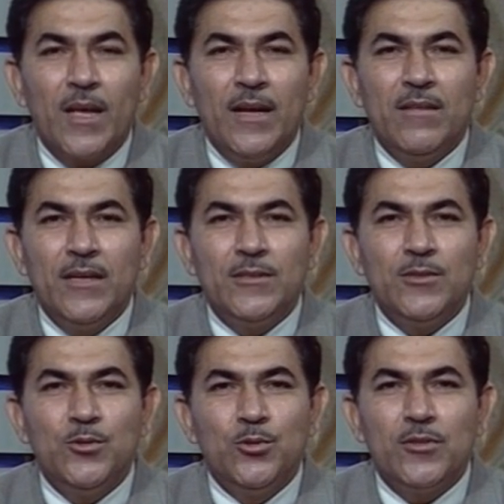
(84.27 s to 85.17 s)
and that
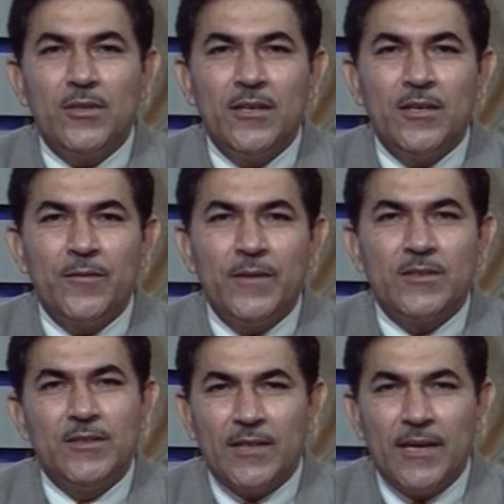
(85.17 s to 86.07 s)
is user interface
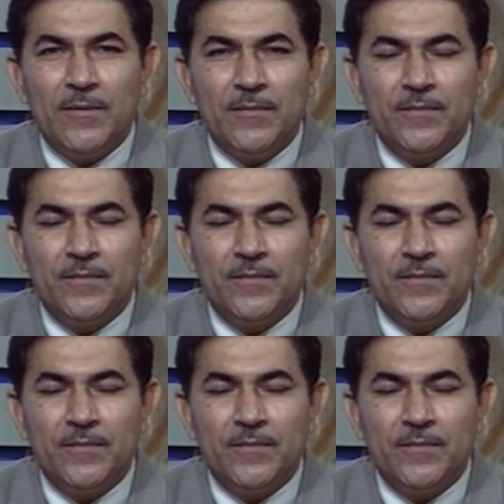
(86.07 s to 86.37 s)
design.